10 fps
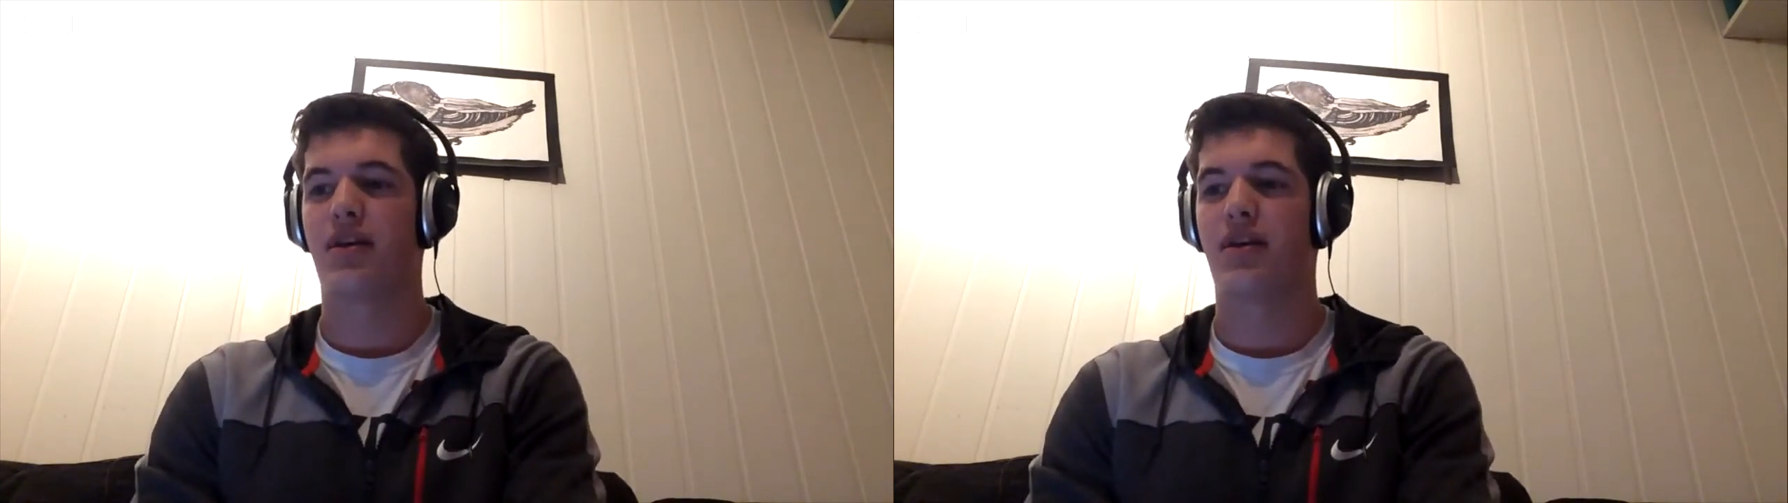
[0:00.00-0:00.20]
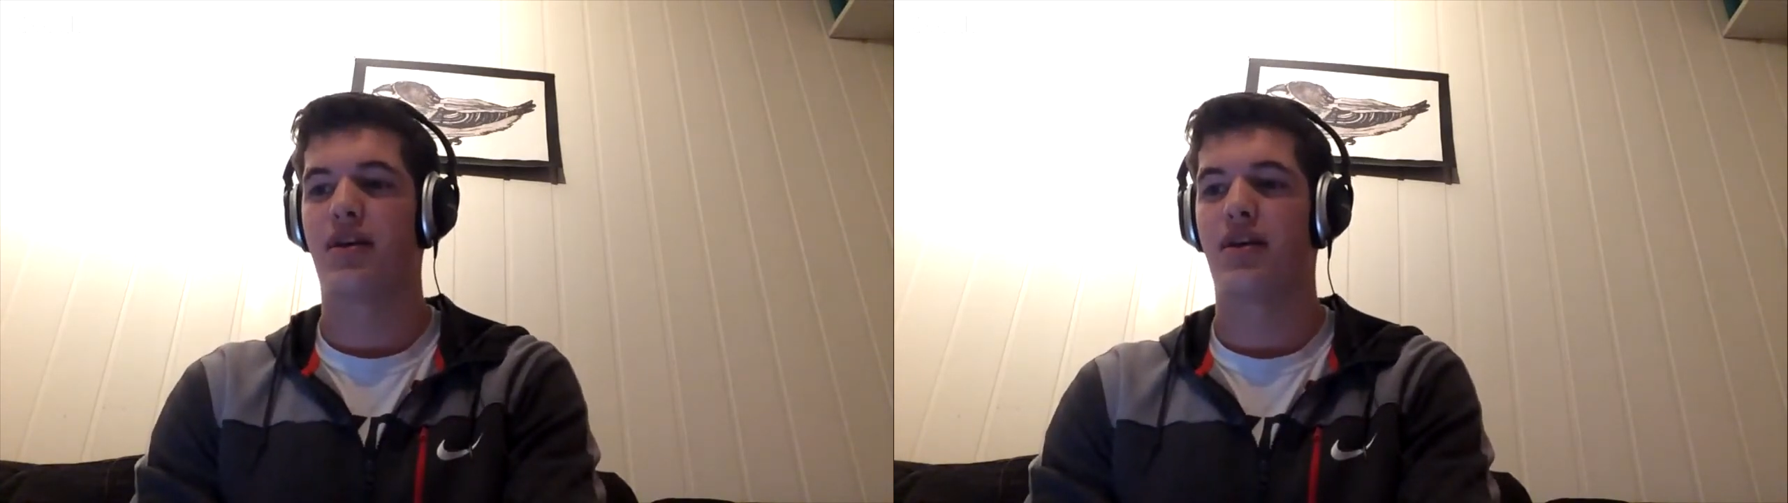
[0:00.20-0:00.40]

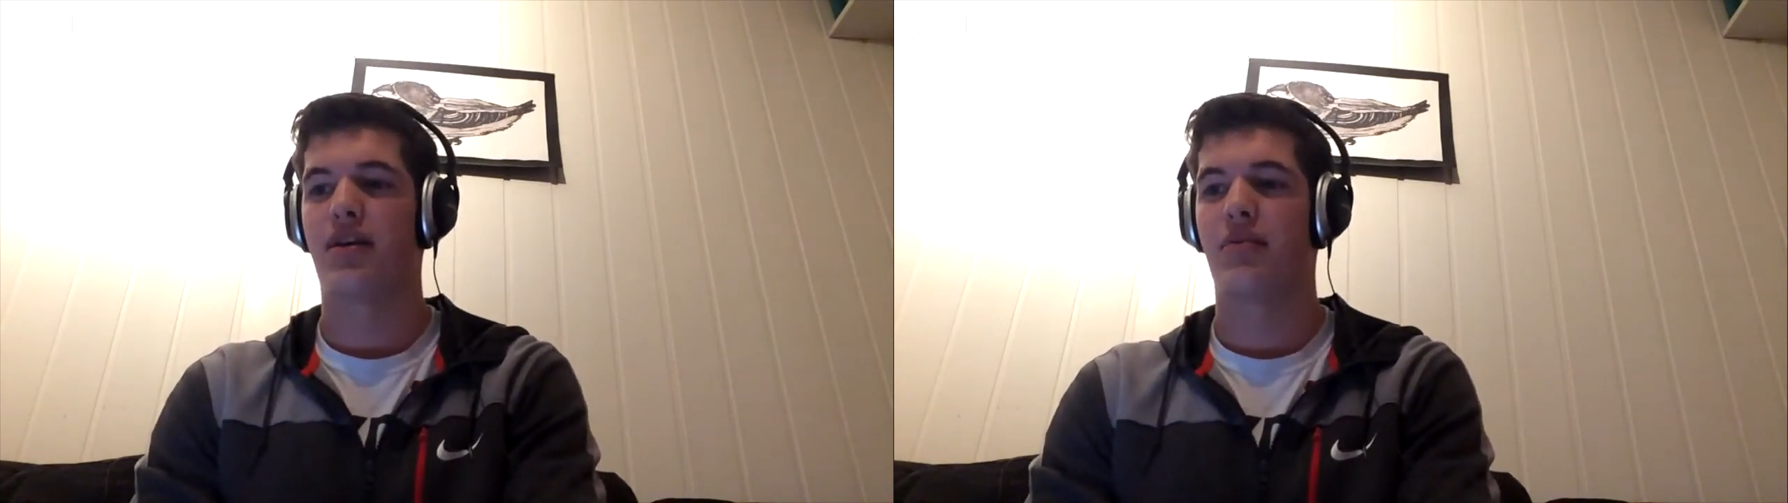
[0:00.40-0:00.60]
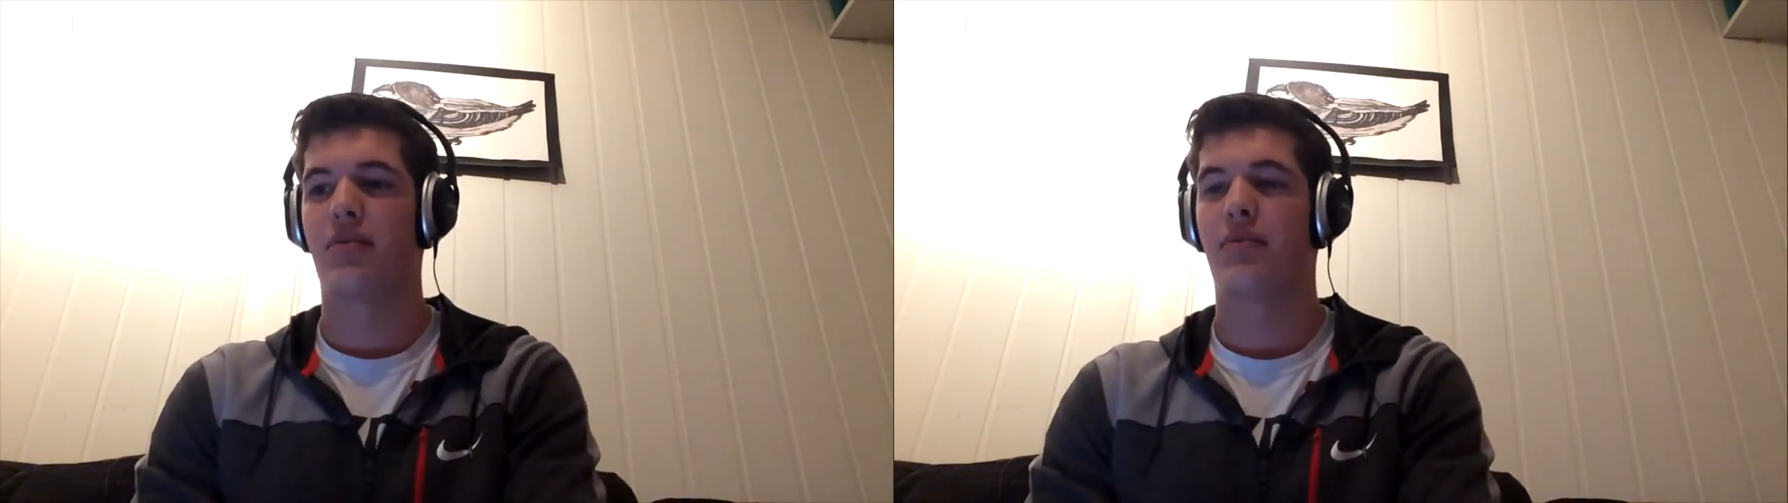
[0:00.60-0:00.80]
uh,
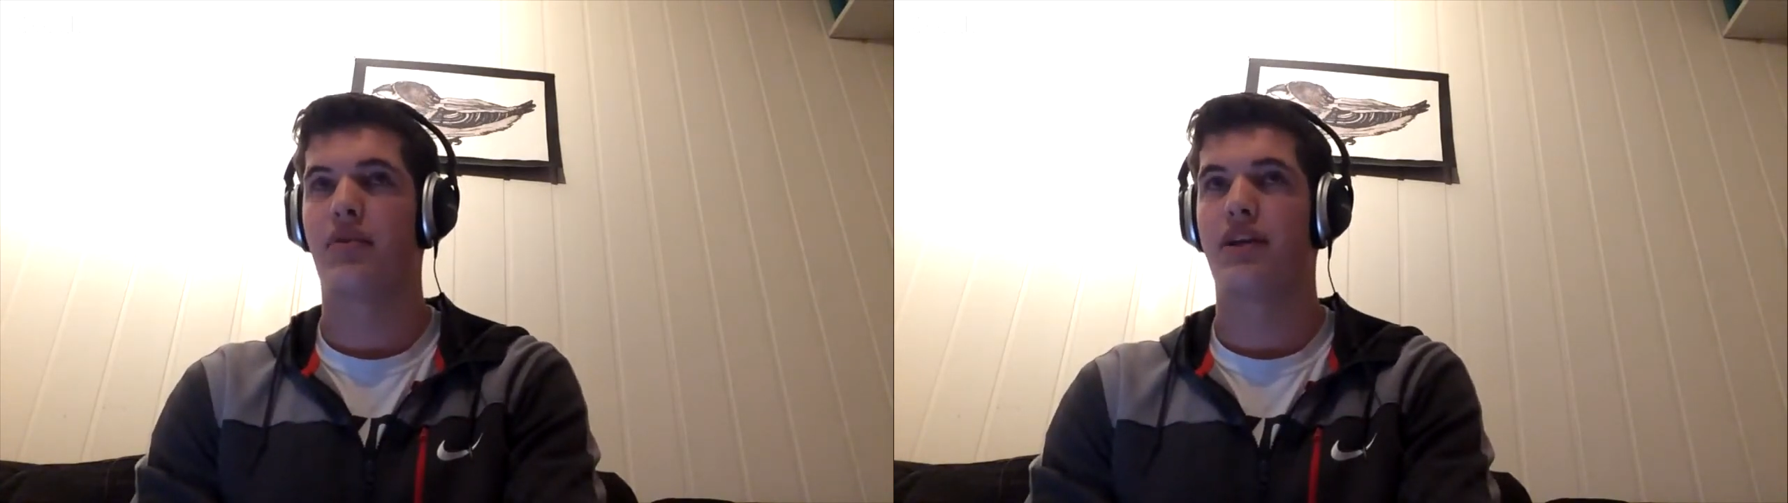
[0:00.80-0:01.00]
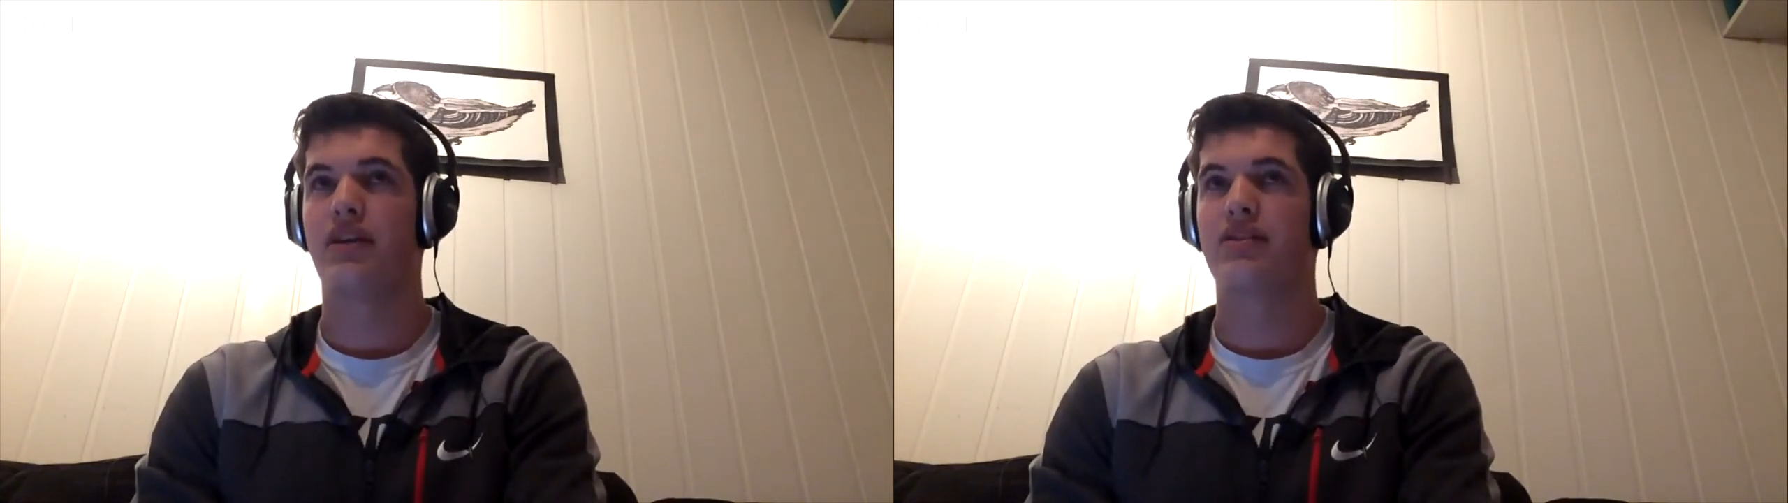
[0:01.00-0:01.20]

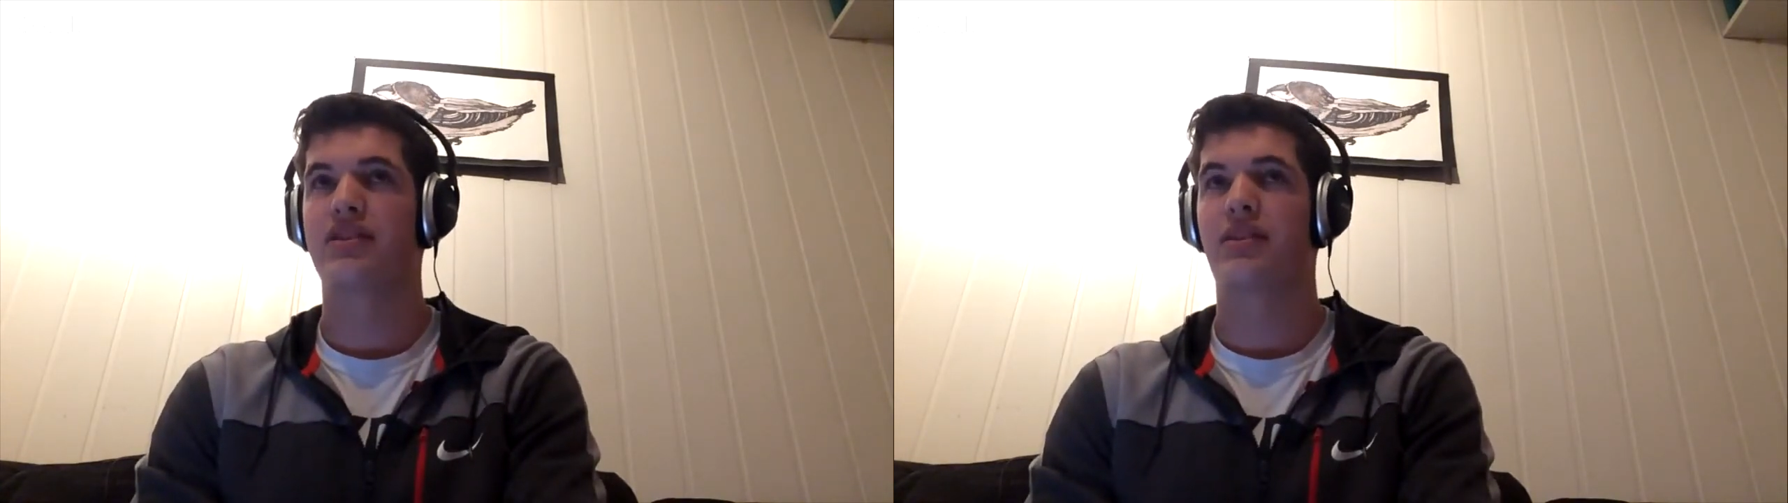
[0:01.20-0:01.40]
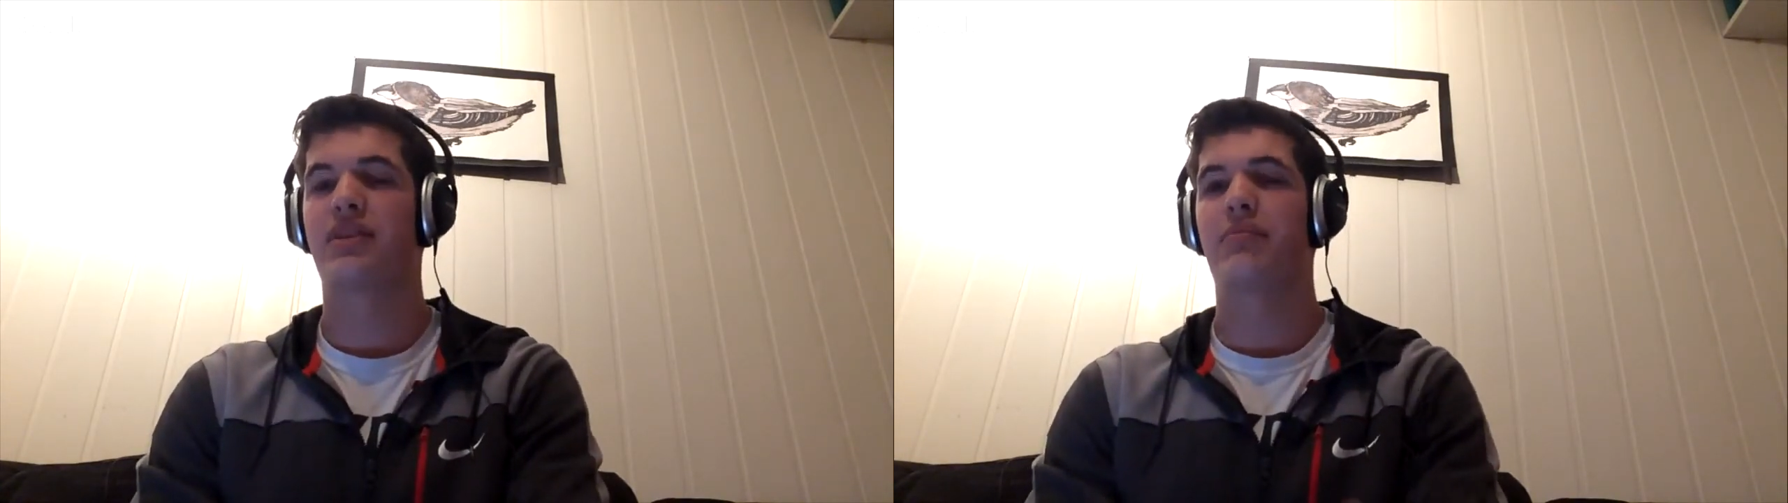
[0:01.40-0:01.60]
in
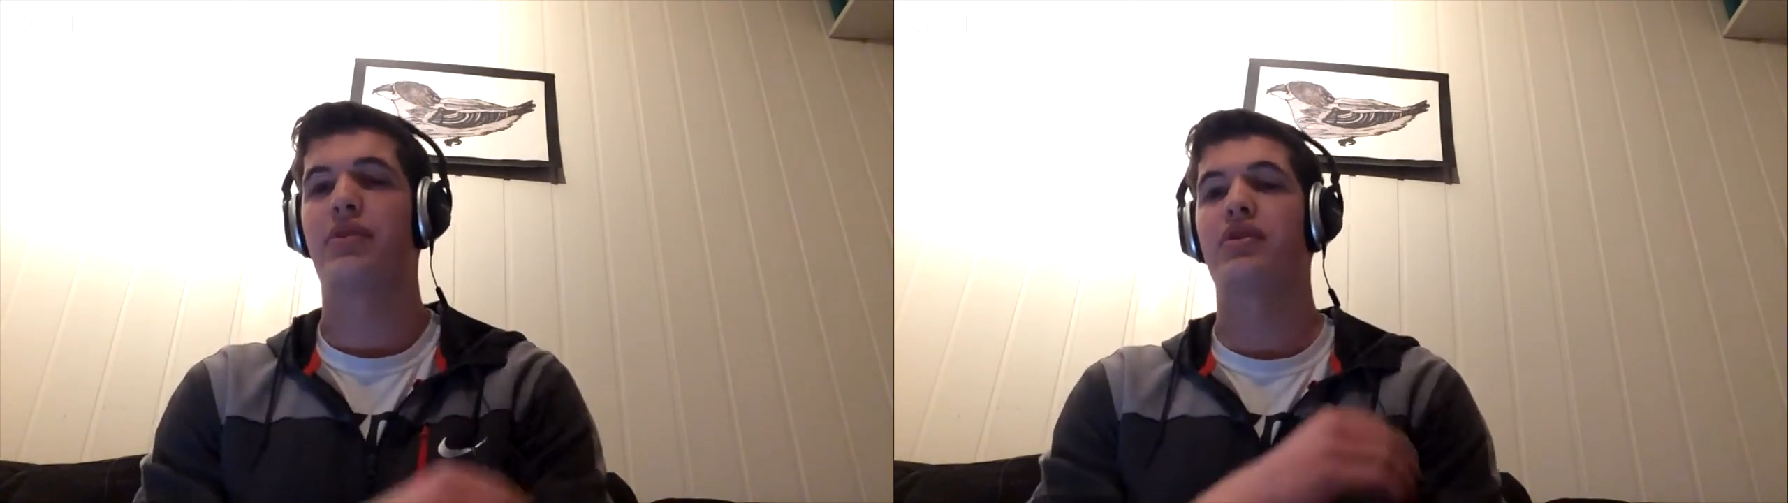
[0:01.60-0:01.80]
September